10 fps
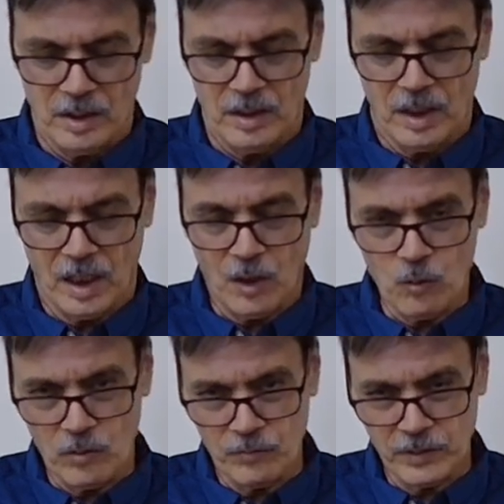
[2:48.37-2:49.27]

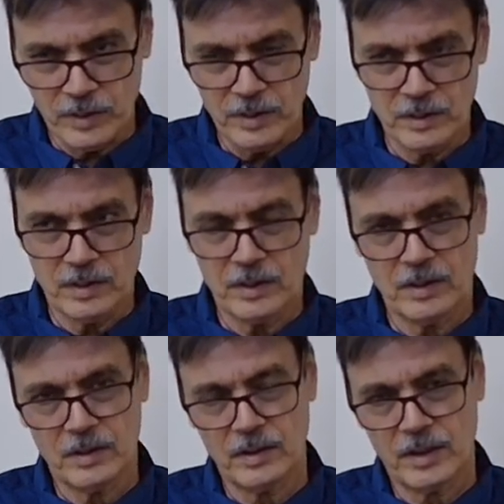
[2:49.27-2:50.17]
How we
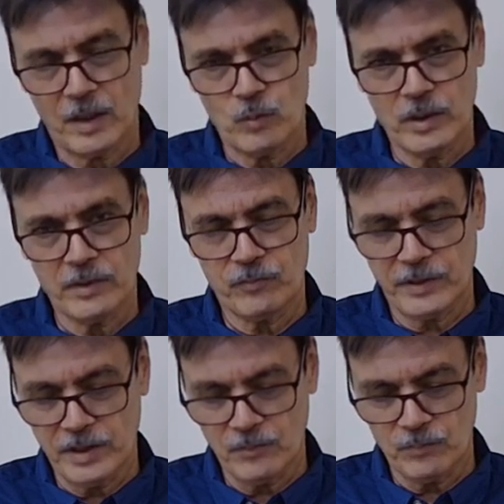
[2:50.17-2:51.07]
uh, regulate
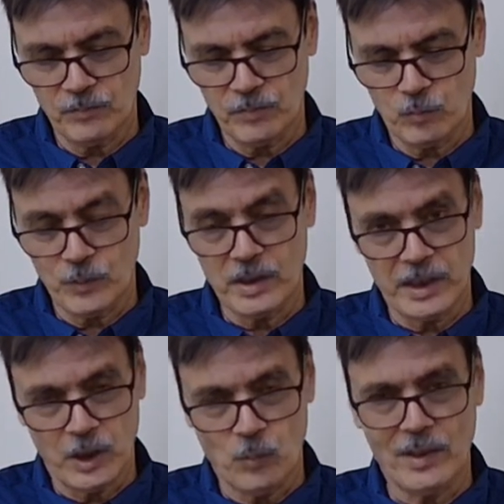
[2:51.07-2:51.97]
freedom with
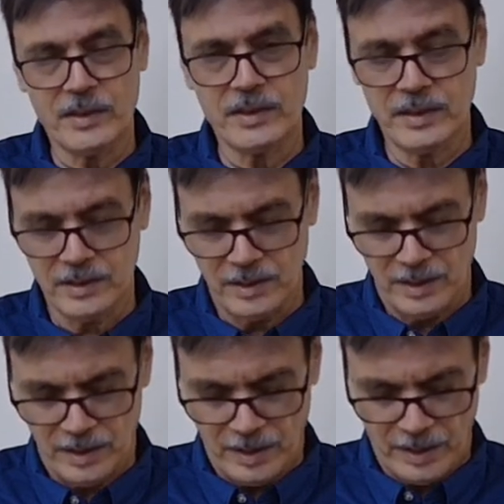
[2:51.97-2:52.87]
equality
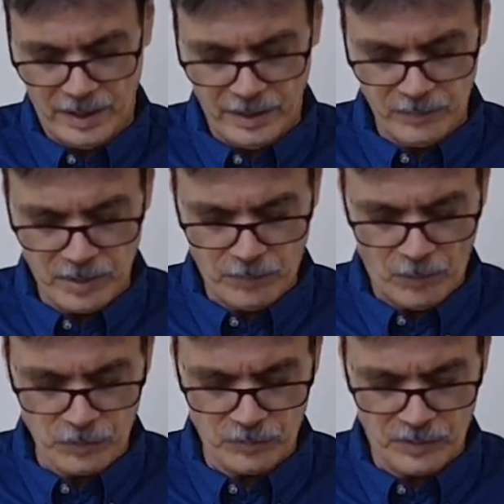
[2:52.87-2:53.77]
and with the
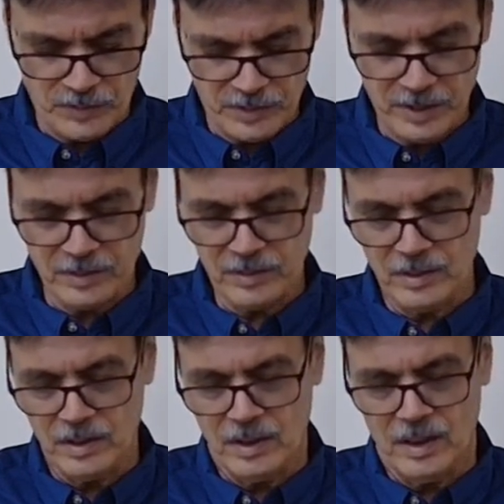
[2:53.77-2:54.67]
powers of the state
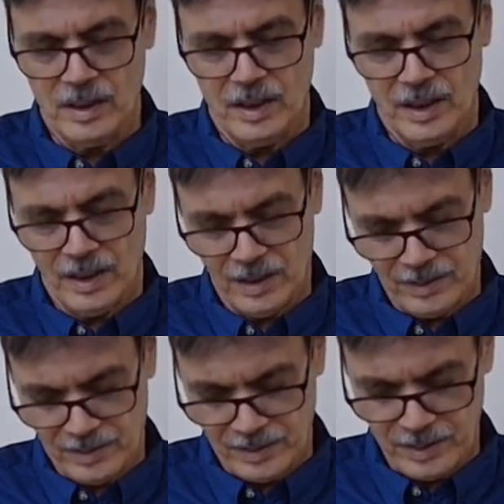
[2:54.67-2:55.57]
and
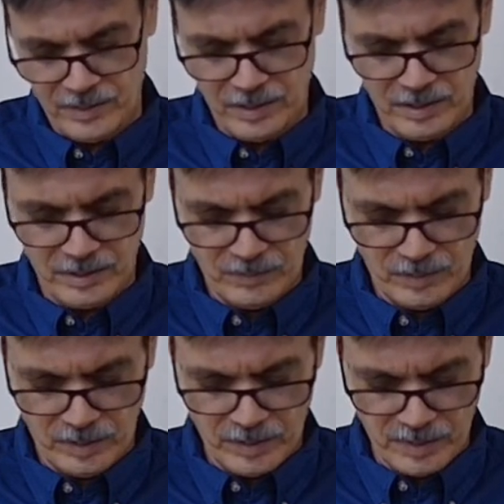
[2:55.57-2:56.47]
there is an
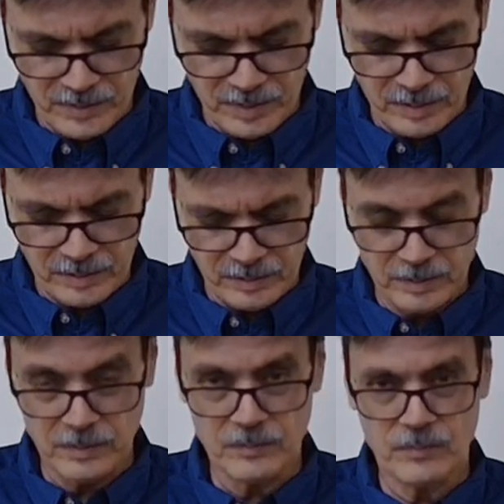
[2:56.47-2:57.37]
interesting
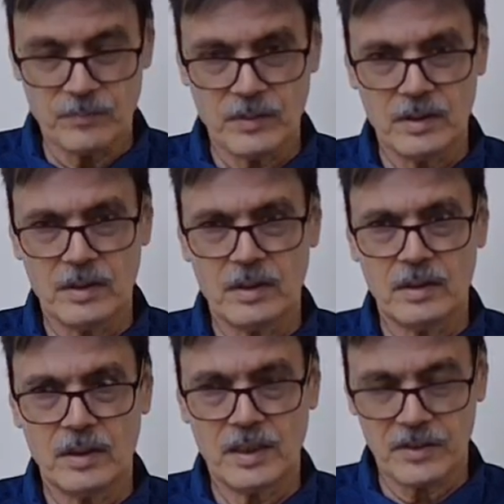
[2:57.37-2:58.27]
uh,
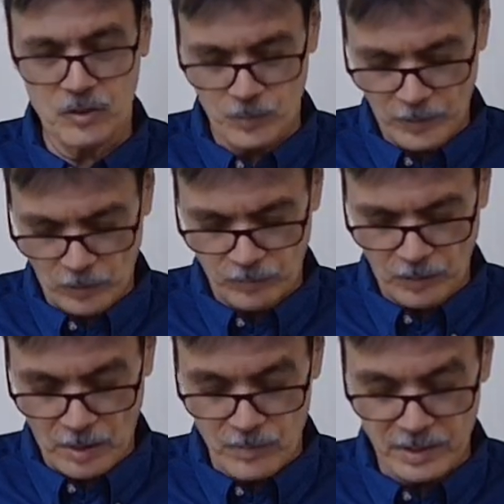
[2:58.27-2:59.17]
assessment of
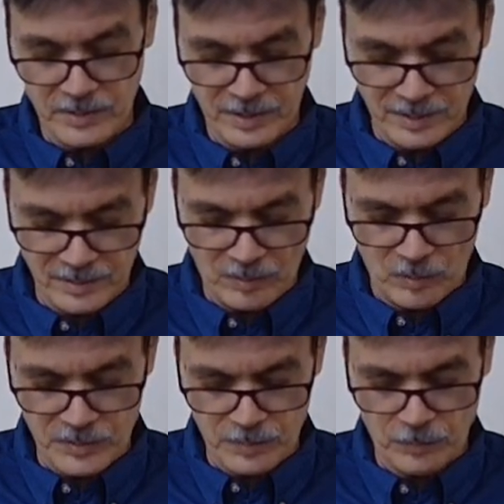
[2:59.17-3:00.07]
Amartya Sen's
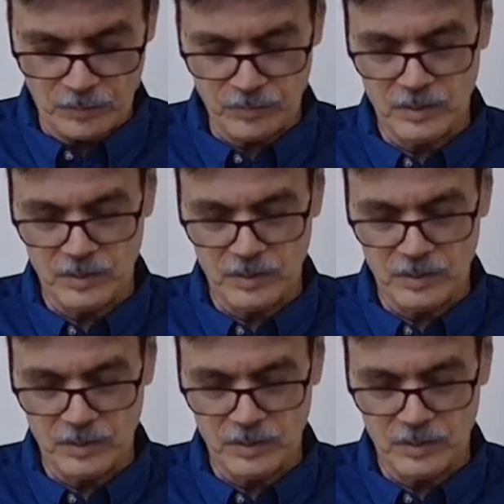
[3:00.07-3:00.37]
concept of